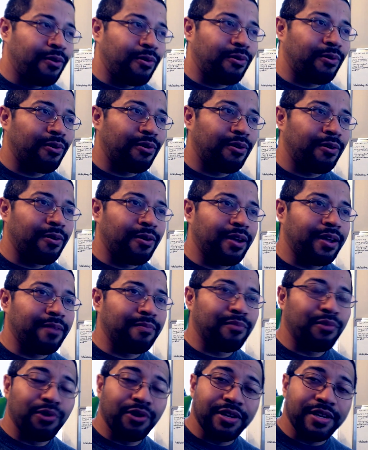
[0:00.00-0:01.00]
or
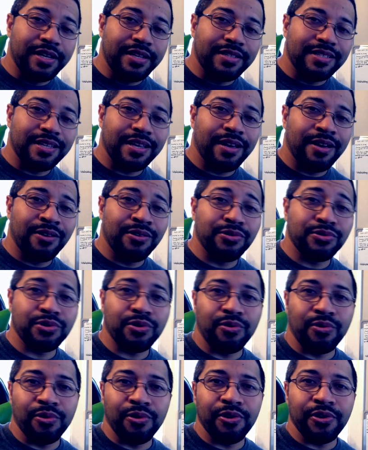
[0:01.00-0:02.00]
in more details
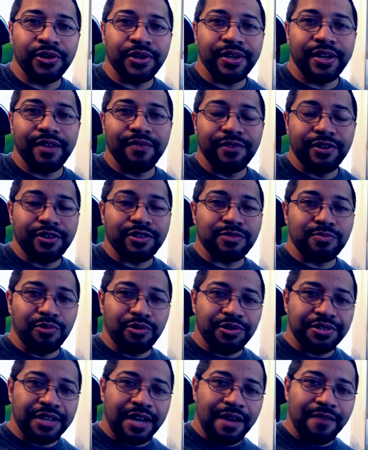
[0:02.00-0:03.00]
or given us
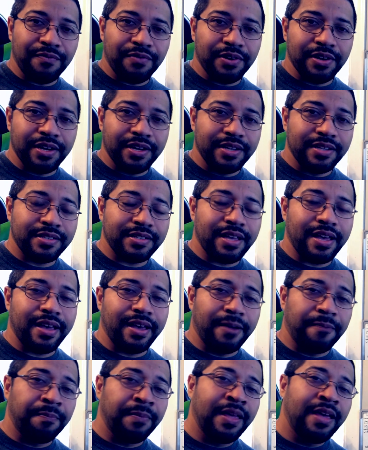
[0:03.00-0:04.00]
more time for this
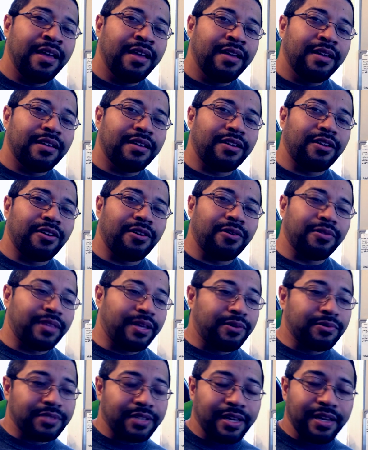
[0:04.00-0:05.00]
and you know
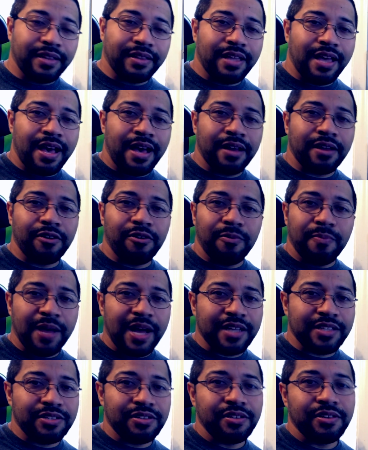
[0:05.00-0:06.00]
they'll take that go
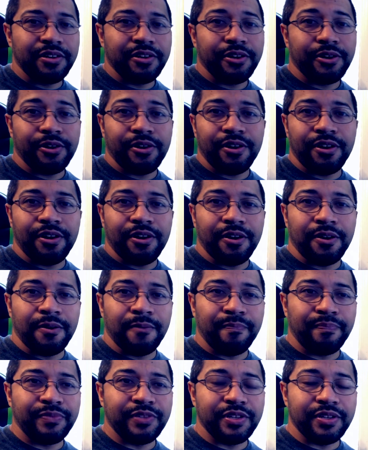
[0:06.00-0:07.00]
back to their uh,
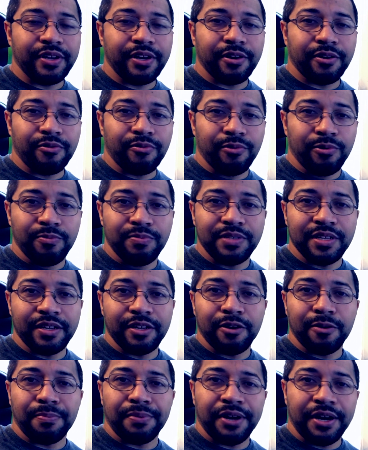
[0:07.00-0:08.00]
to their groups
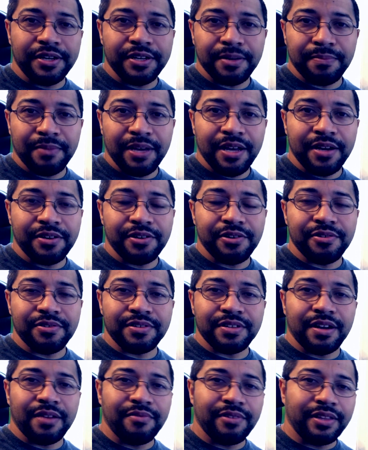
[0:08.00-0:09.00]
and their project
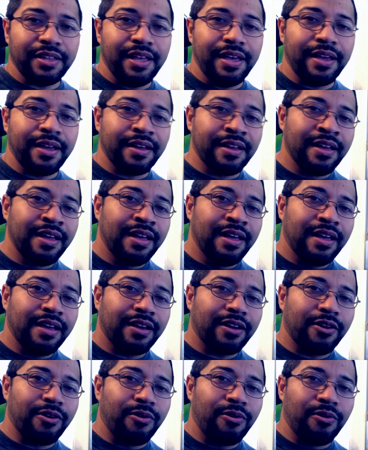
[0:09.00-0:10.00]
managers and everything
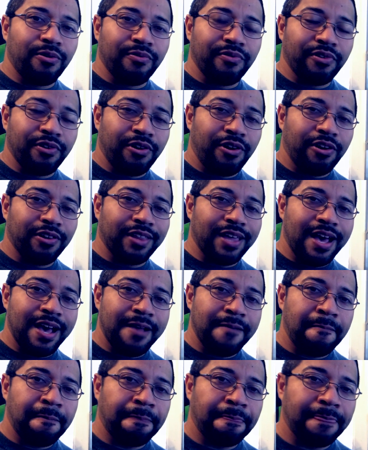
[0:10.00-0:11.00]
and go over all
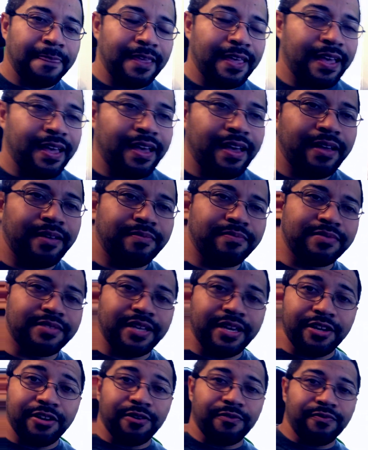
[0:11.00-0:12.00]
that and
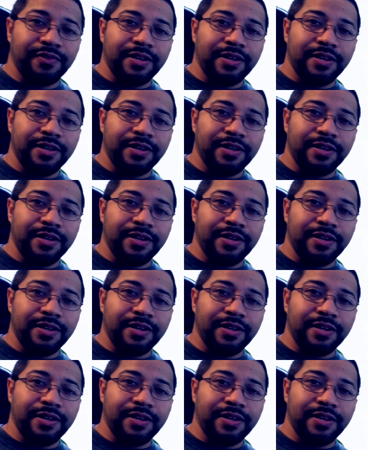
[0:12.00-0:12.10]
take your